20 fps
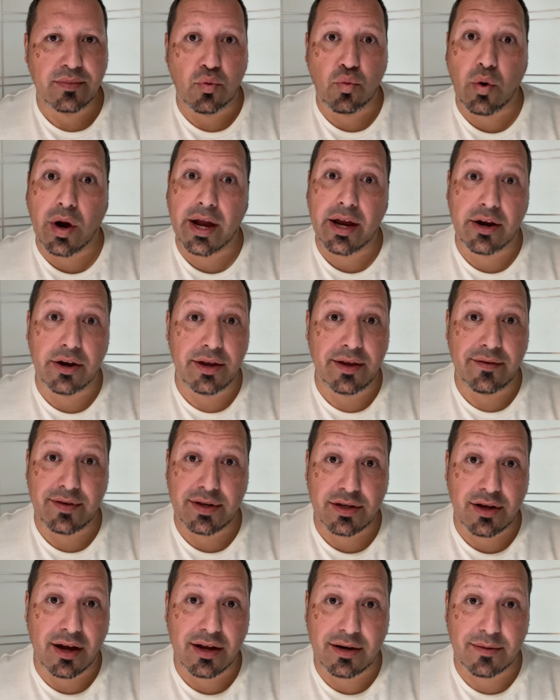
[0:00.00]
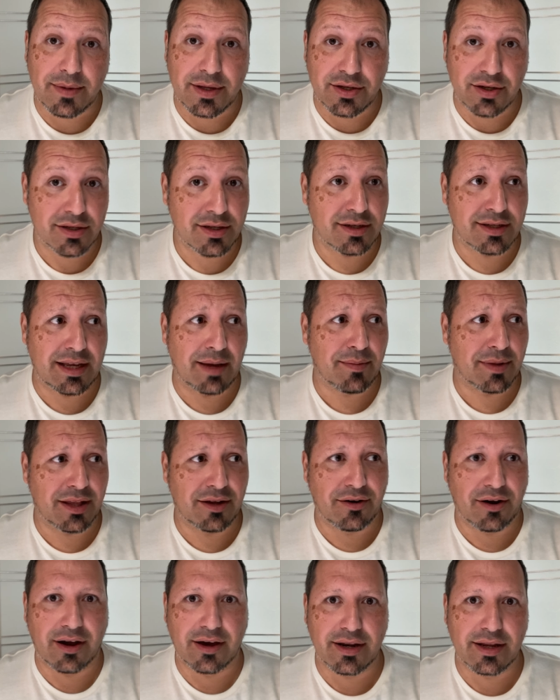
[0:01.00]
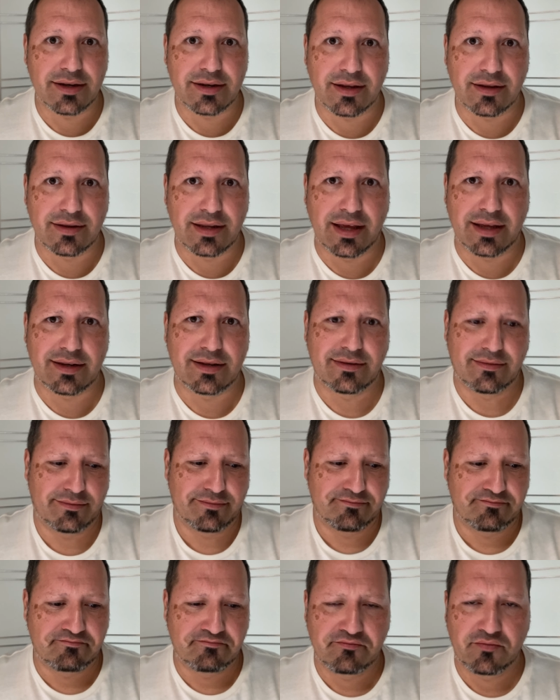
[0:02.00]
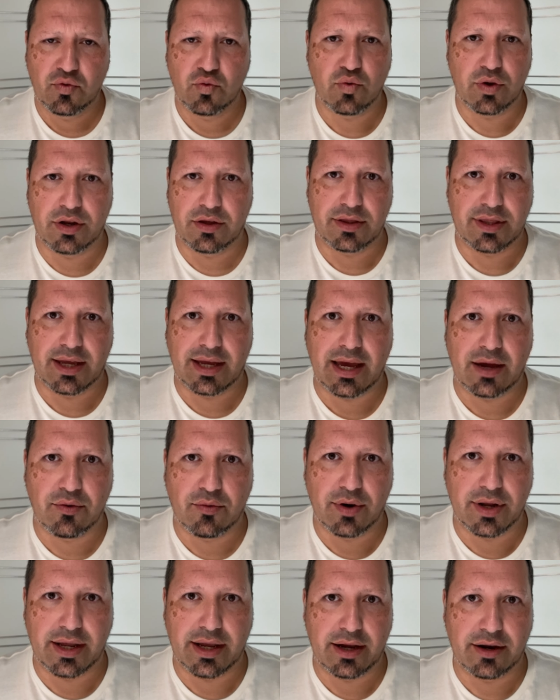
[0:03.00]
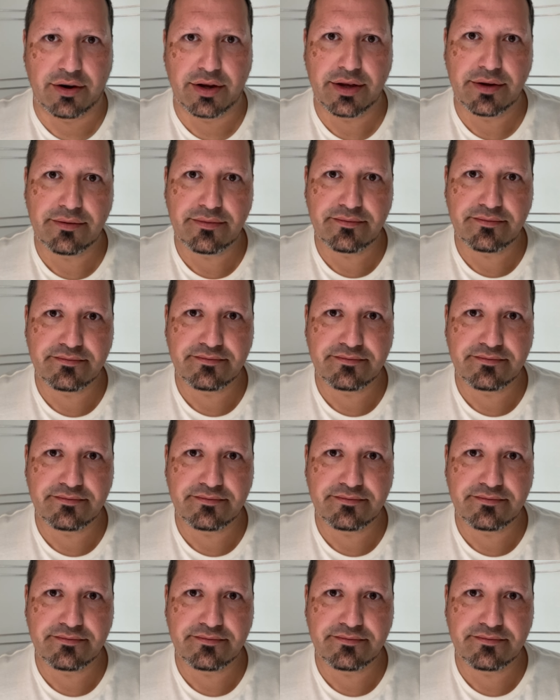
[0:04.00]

Why are you even talking to me? Just because I'm clairaudient? That, what, do you think I want to hear you?